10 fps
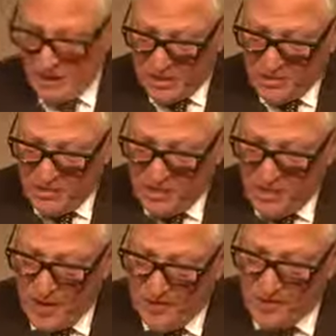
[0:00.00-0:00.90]
and to
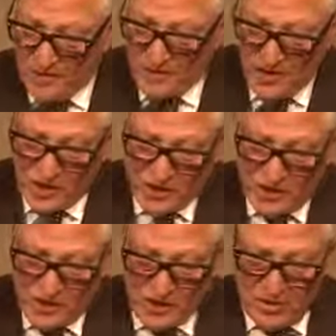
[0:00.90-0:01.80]
their province of
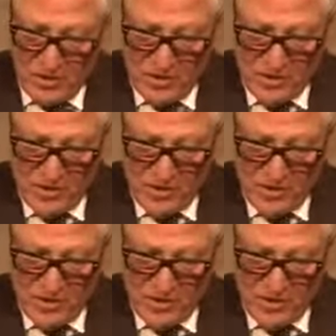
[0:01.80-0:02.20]
Ontario.